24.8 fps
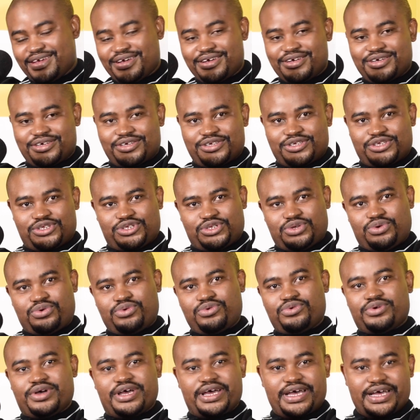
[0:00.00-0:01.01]
So
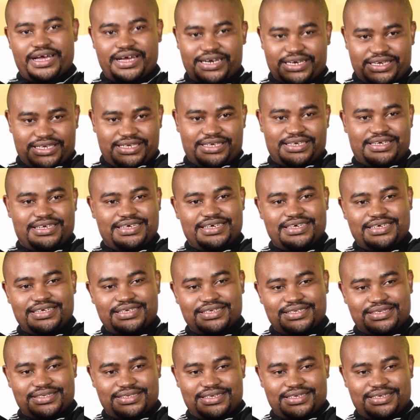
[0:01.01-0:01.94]
Harry is